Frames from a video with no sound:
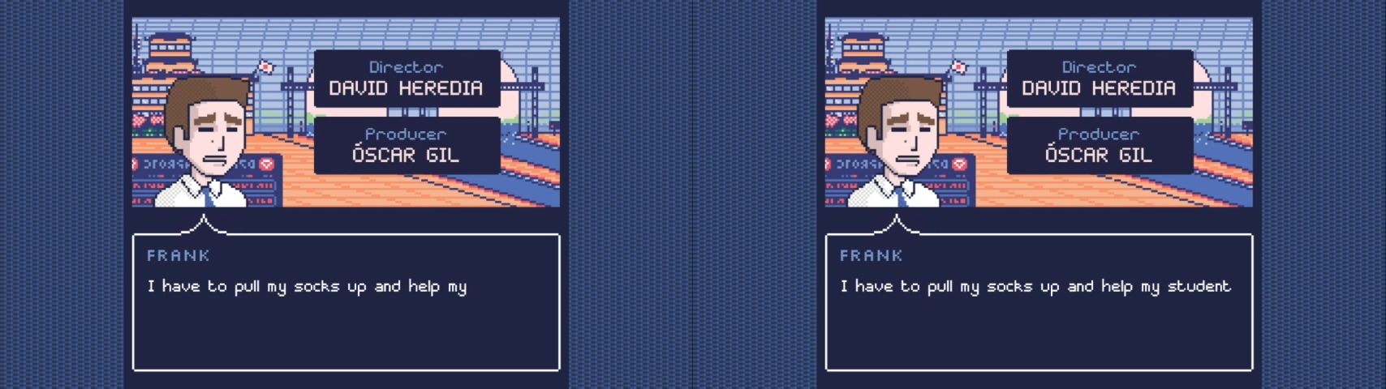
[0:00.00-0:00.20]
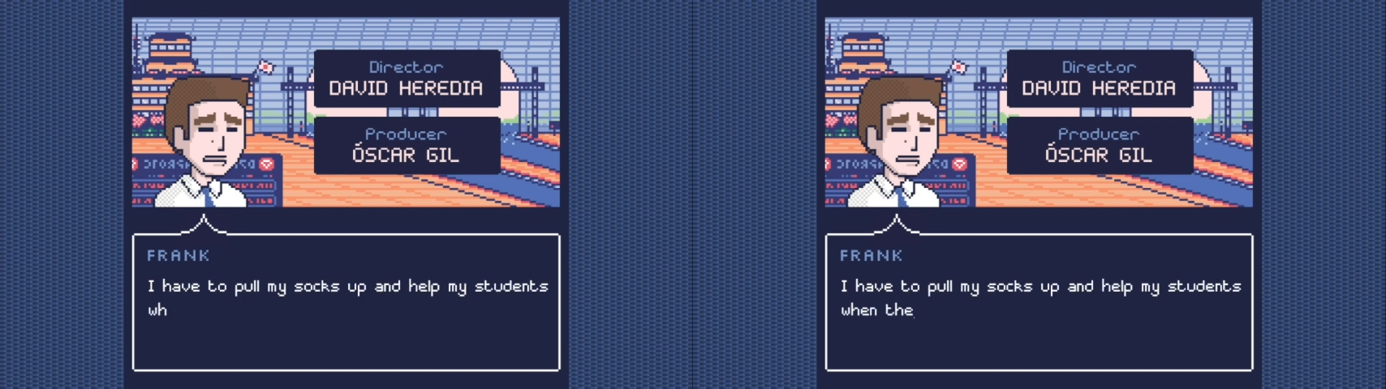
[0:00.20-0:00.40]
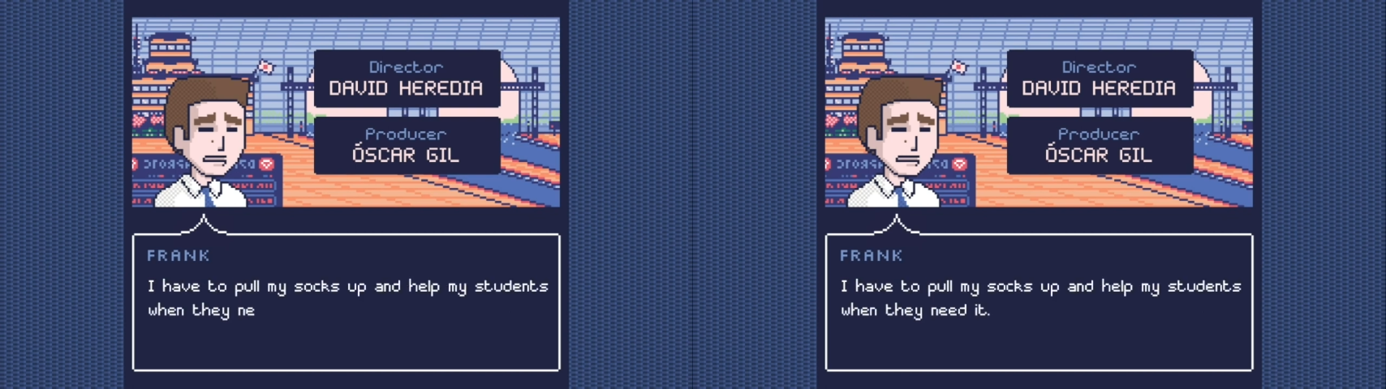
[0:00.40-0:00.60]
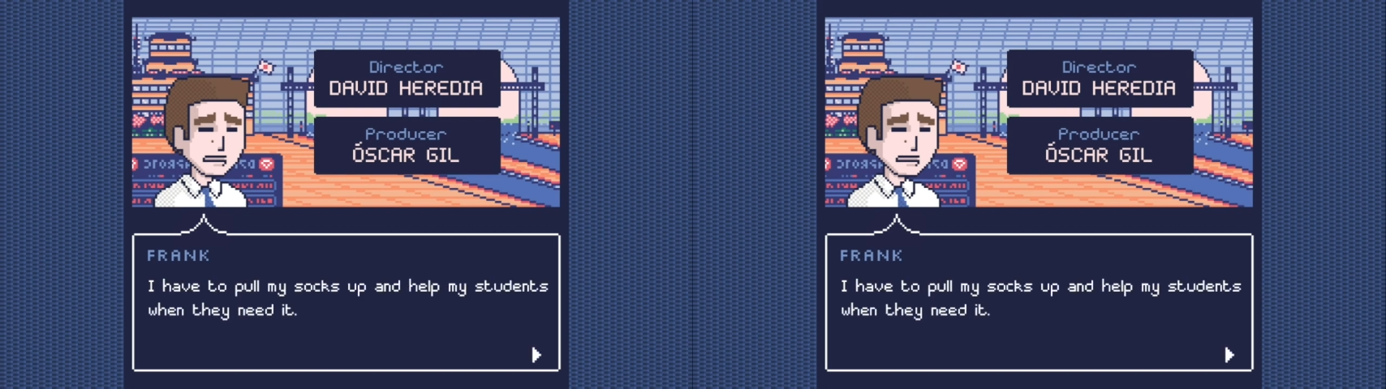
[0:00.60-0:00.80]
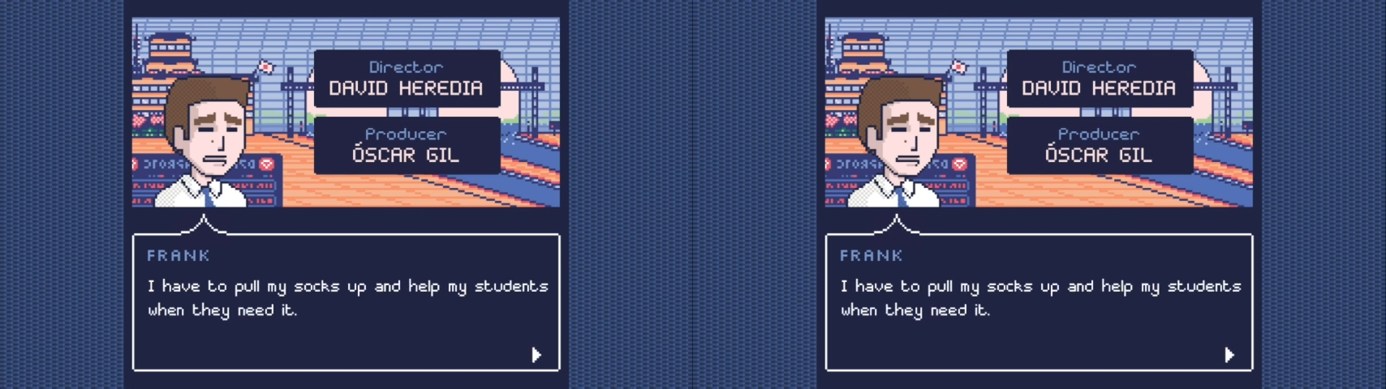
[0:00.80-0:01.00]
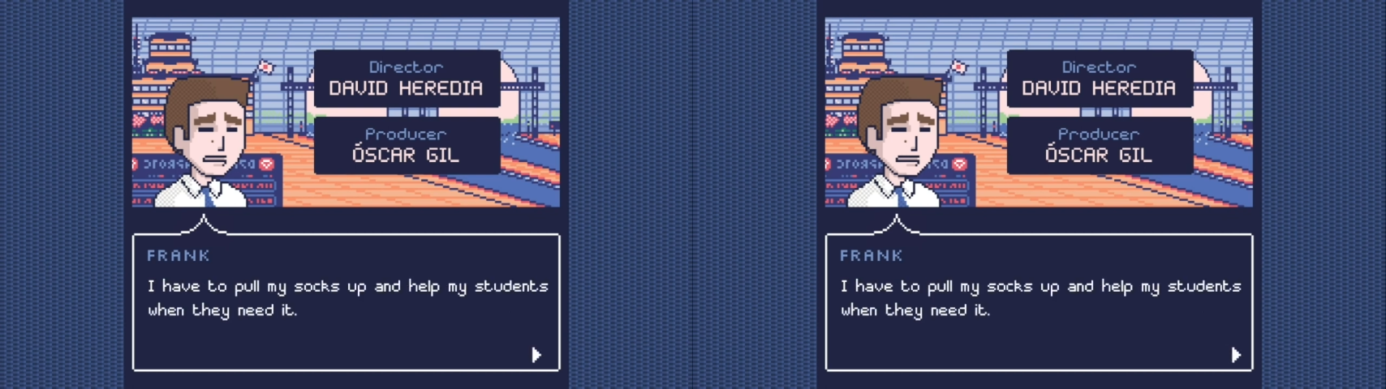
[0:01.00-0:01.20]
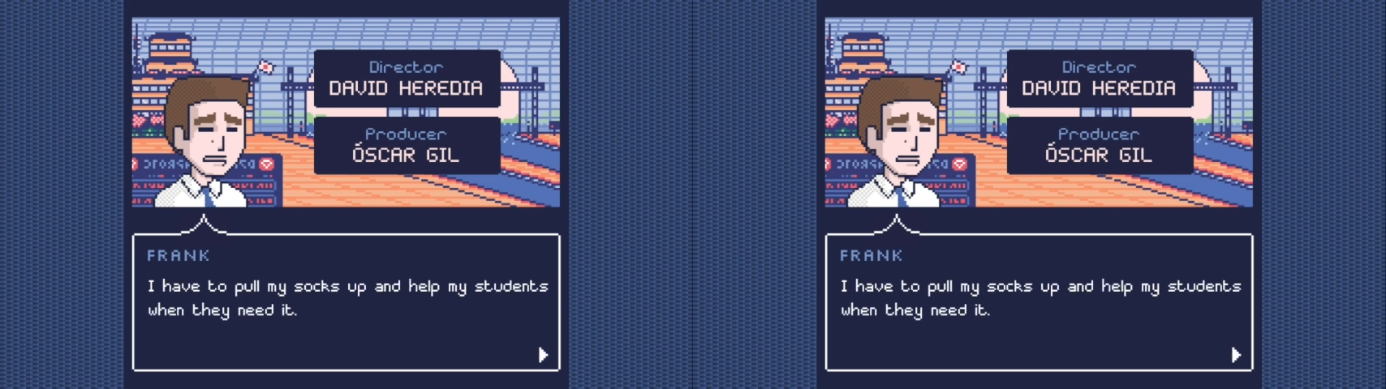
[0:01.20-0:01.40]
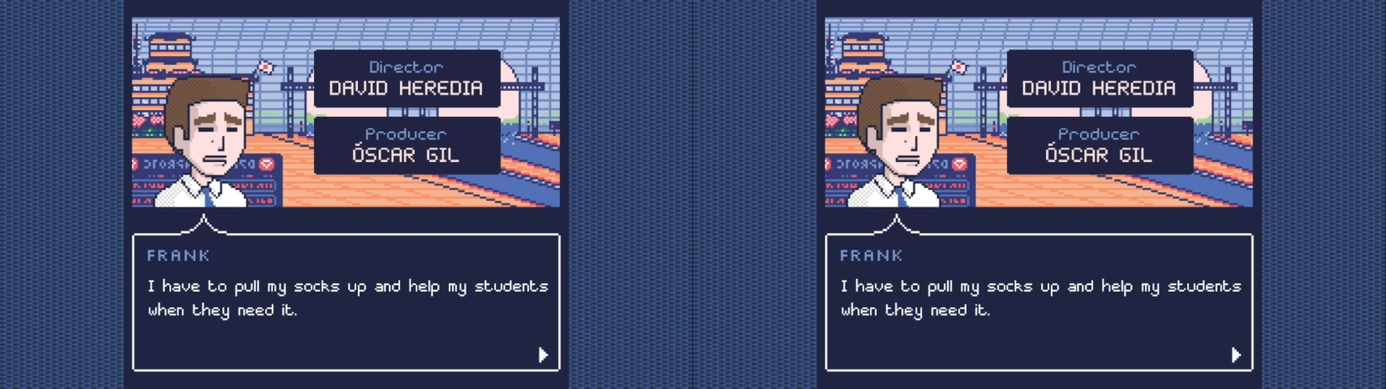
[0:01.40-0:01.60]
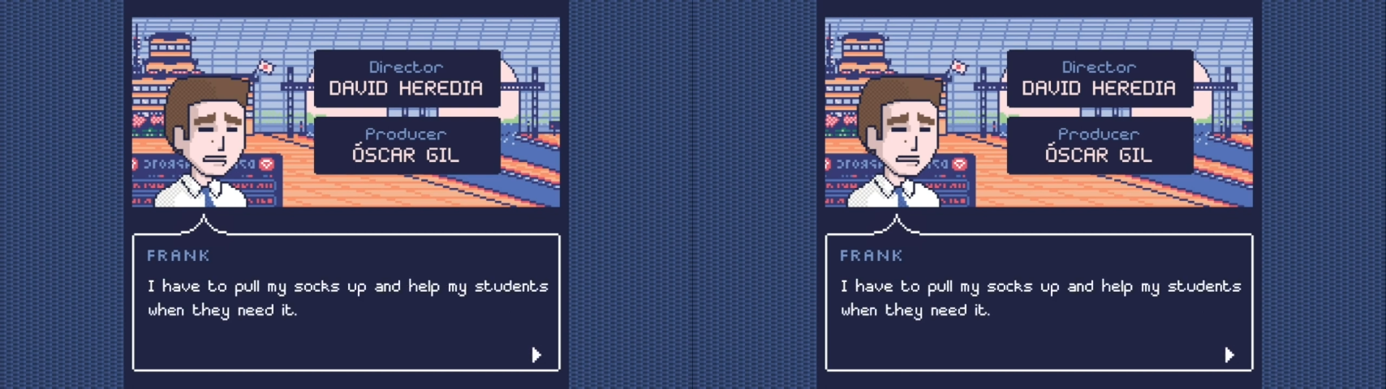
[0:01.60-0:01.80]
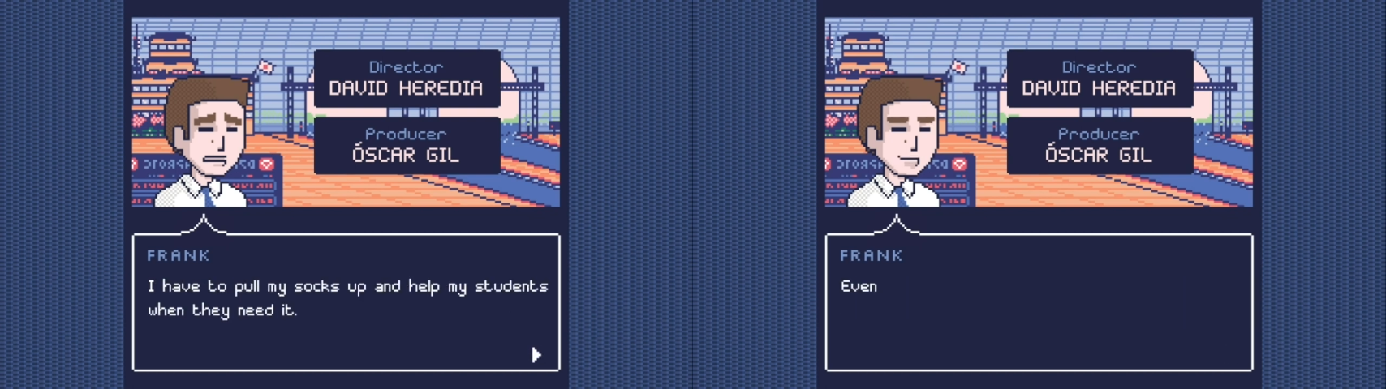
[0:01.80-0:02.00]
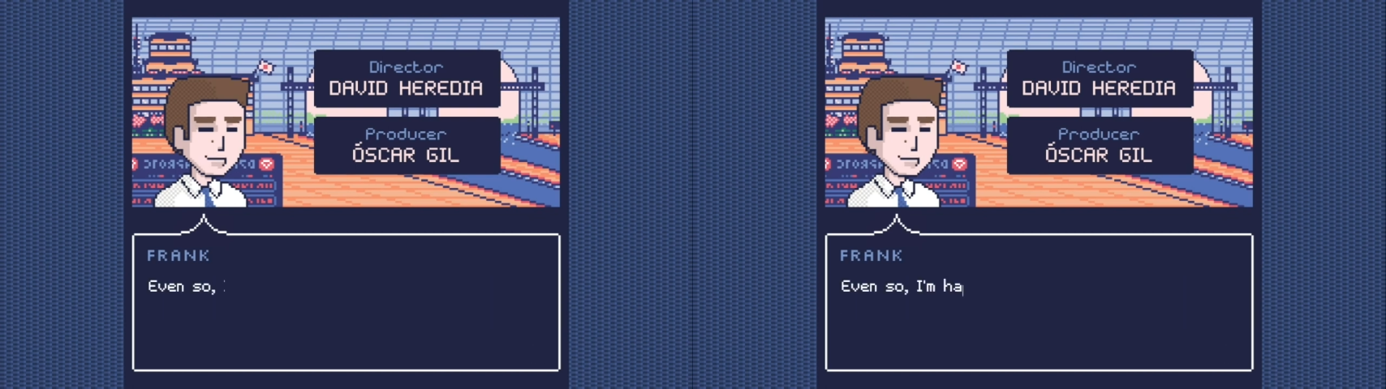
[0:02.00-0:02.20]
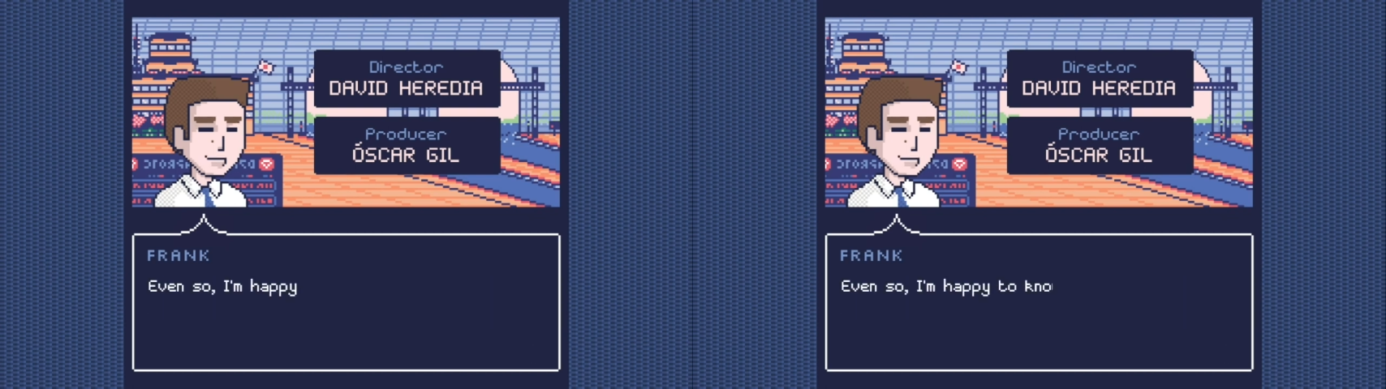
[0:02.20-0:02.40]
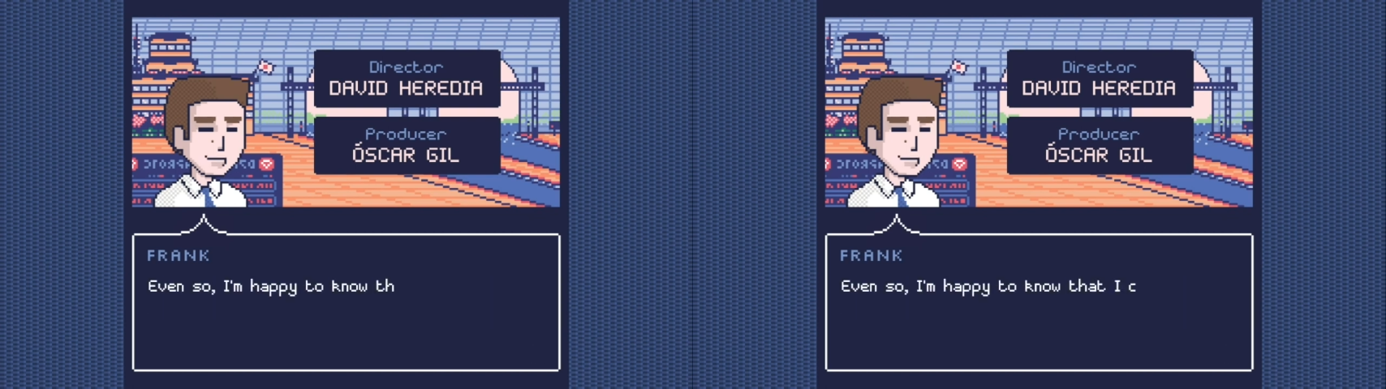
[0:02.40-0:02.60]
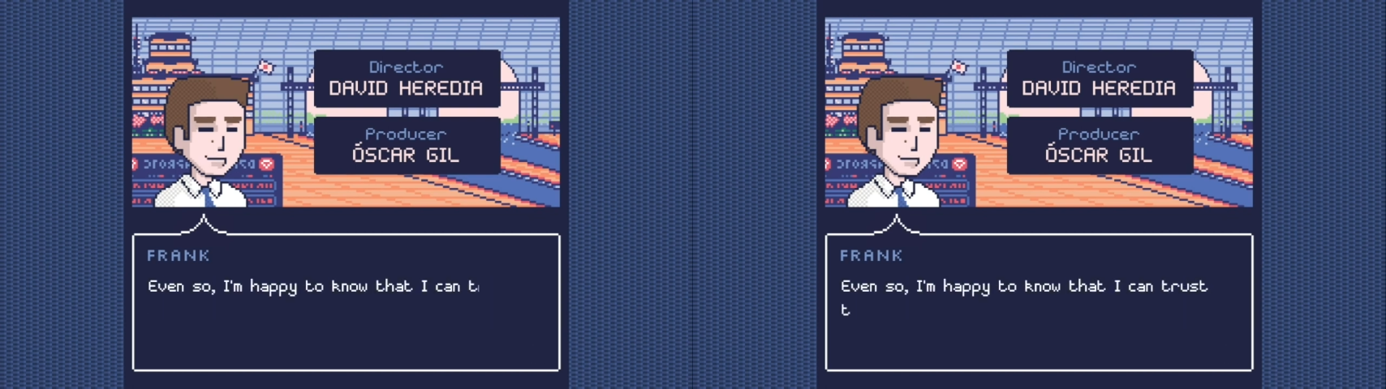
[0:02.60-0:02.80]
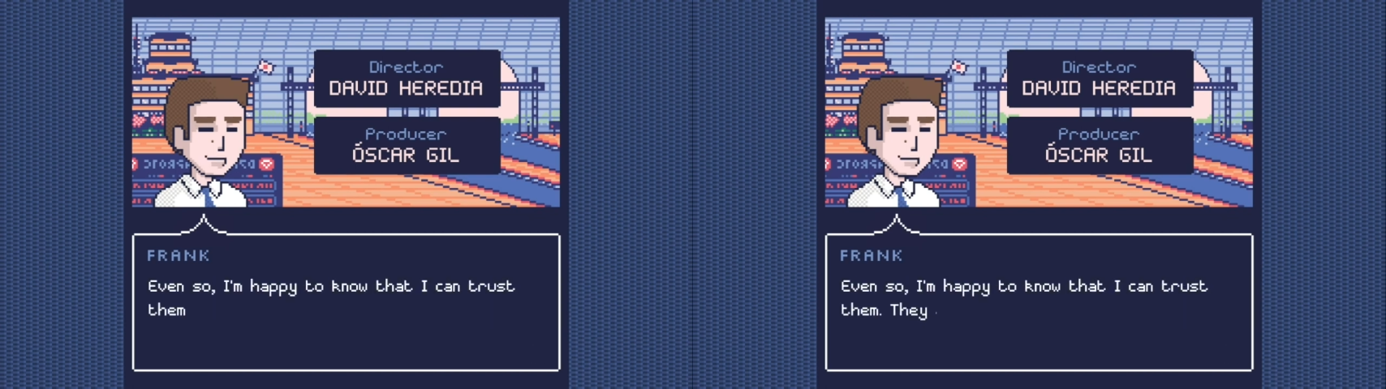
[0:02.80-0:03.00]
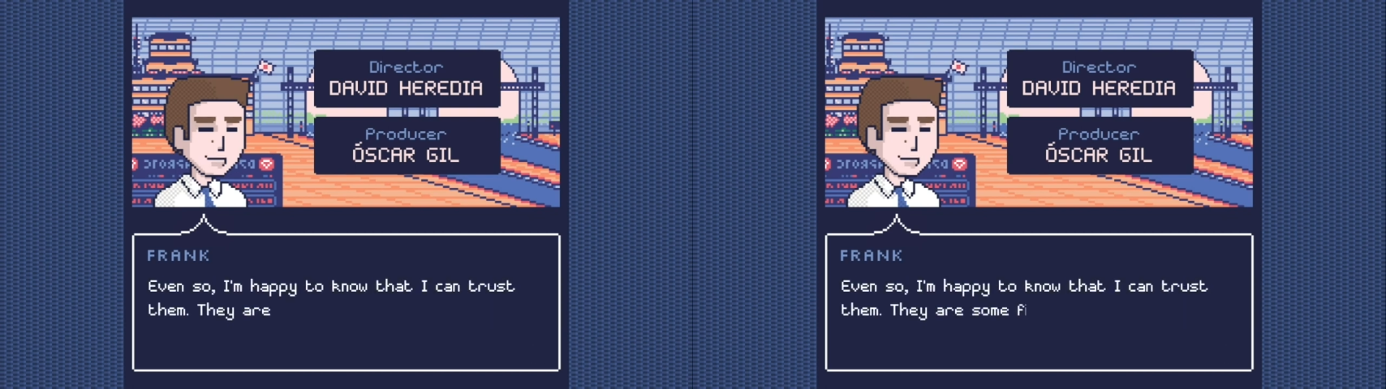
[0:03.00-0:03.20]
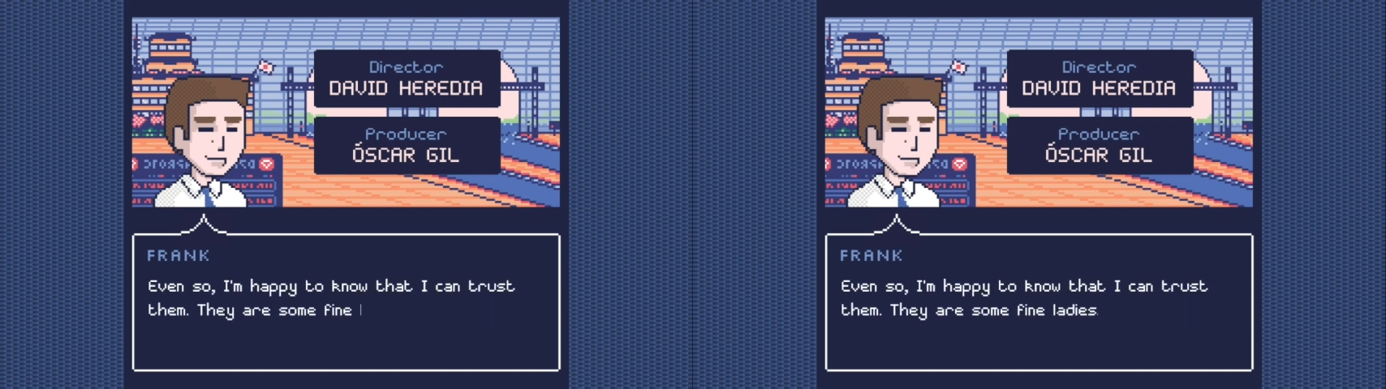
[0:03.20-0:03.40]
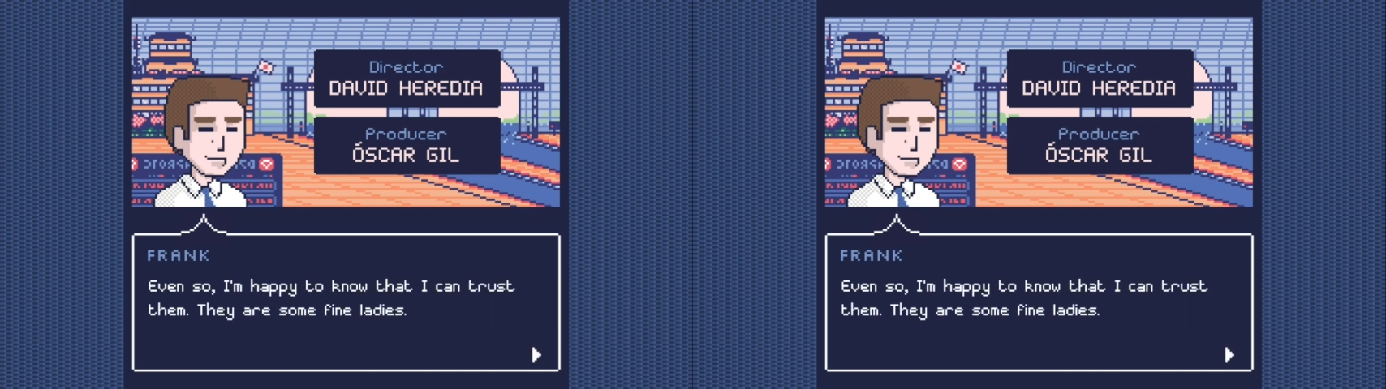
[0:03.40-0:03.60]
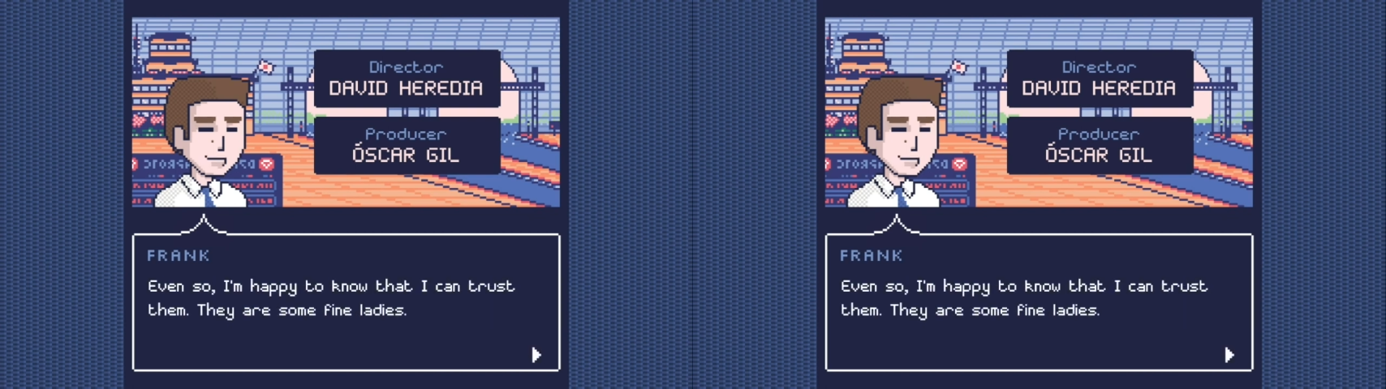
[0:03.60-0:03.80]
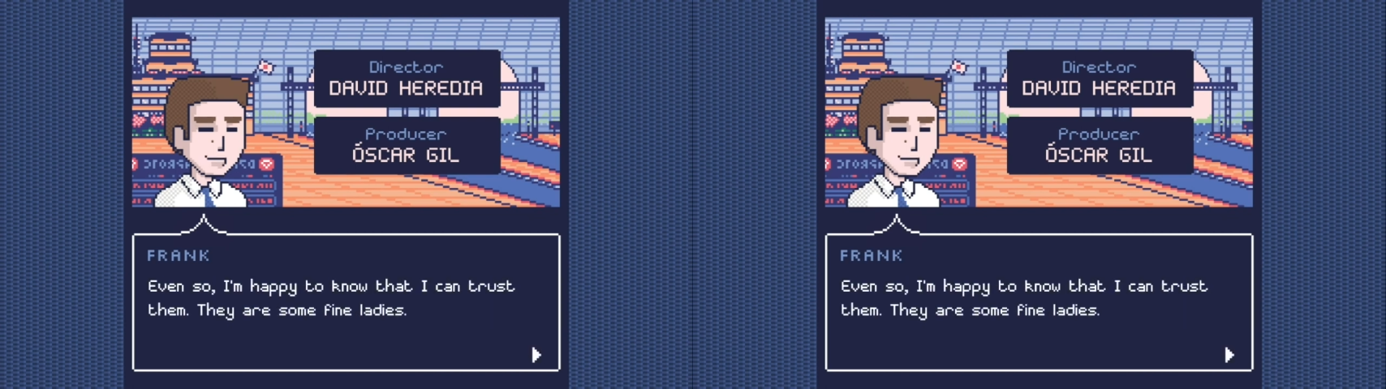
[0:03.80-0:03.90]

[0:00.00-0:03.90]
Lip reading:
[unreadable: no face in view]